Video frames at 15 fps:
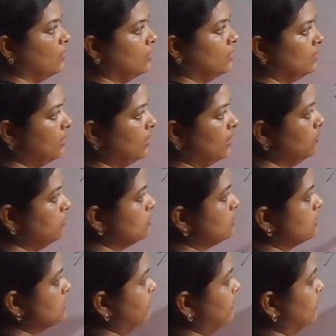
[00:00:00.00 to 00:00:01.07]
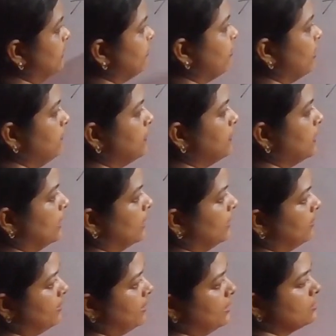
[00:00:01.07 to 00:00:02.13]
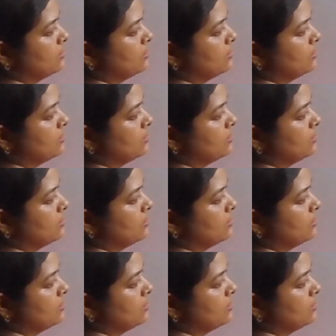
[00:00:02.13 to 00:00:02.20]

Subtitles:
Now 75 by 100.